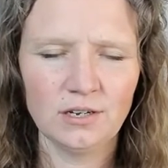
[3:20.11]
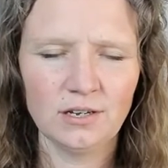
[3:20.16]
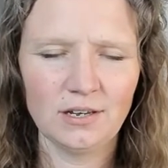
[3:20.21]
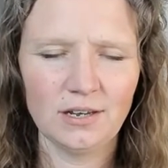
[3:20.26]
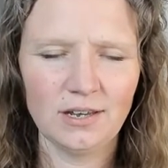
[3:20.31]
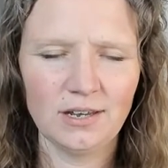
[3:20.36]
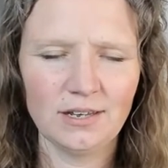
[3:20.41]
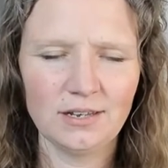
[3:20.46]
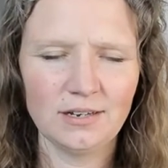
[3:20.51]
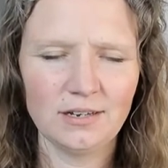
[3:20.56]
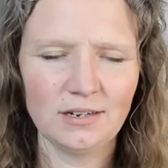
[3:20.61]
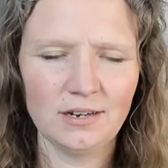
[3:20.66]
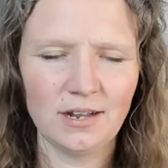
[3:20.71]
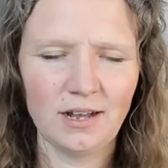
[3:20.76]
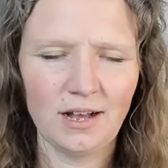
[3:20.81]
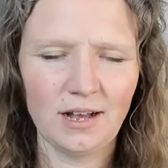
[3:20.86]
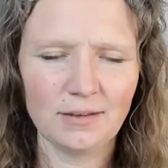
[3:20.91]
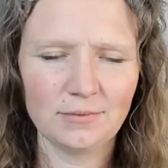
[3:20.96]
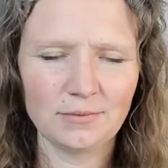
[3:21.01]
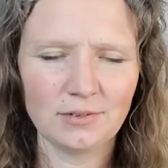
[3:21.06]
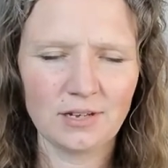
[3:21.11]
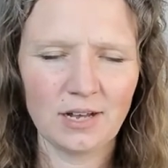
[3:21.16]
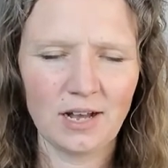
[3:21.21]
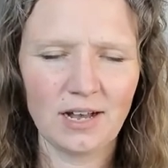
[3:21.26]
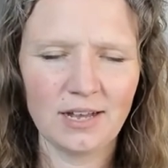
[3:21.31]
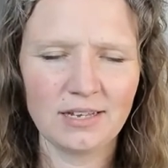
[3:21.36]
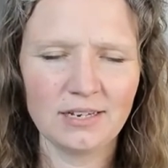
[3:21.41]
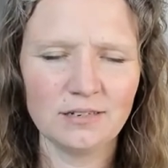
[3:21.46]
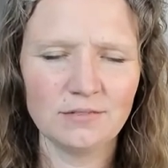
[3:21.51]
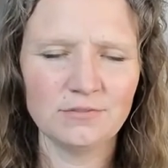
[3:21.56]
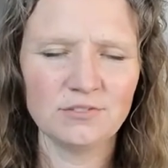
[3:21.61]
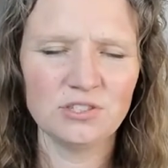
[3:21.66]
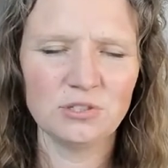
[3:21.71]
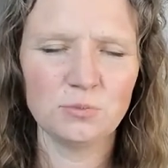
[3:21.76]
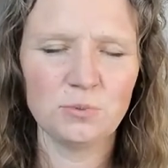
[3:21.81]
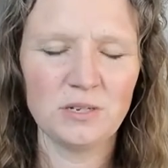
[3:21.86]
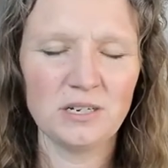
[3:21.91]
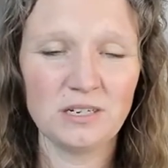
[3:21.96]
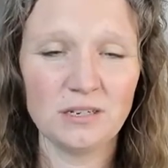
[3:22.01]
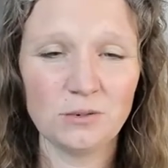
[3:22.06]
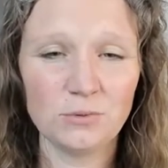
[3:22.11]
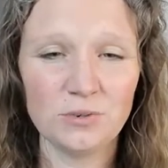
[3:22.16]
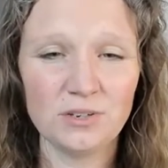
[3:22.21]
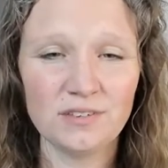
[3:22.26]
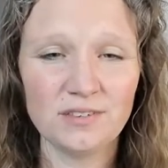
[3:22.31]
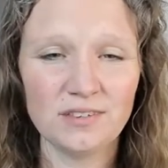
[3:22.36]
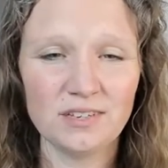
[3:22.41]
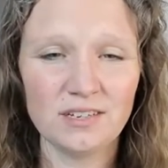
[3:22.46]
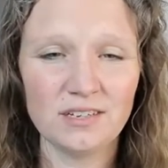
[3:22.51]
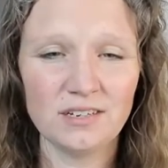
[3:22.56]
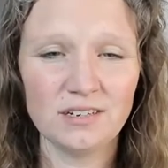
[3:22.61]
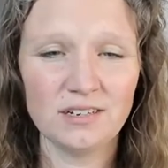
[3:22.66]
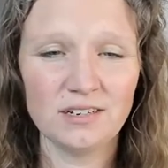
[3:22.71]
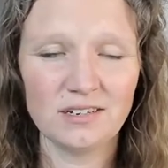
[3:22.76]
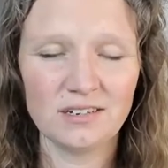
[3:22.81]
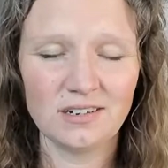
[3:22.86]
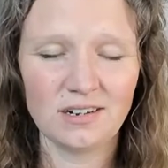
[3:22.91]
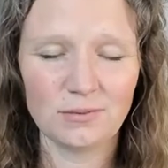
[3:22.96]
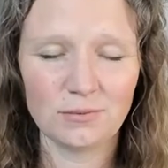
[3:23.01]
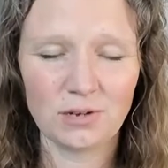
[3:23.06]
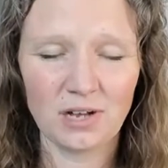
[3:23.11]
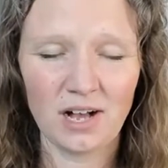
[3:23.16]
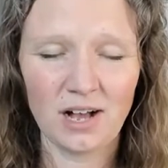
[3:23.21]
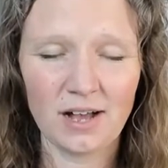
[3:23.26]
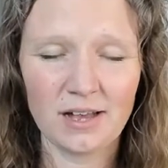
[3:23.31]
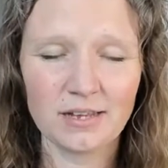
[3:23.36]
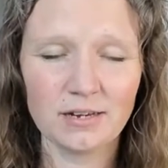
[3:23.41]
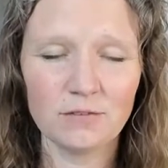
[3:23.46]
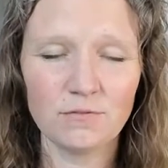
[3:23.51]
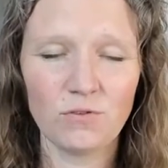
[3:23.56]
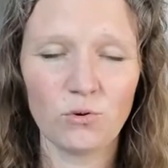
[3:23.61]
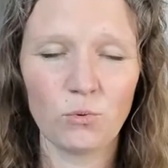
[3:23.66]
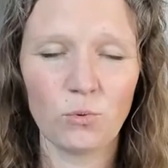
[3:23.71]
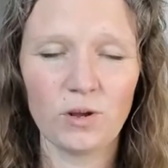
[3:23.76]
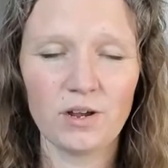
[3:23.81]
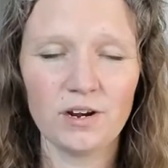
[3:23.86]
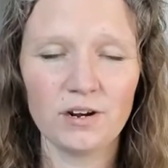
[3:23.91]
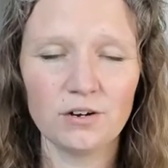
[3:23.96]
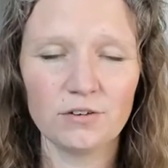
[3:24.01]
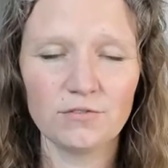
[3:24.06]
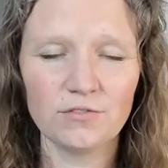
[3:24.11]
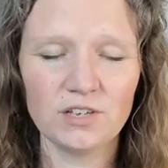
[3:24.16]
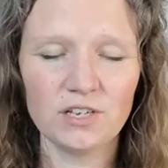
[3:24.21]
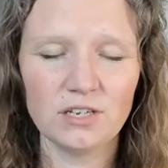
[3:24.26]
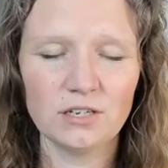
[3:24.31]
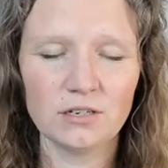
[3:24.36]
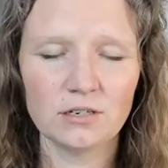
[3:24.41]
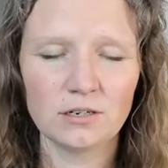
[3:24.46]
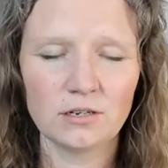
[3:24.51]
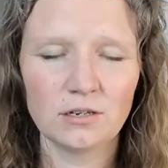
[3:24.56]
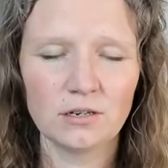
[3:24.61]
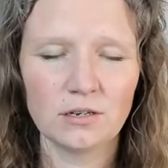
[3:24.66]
And I'm kind of spinning with it. I'm kind of aware of it.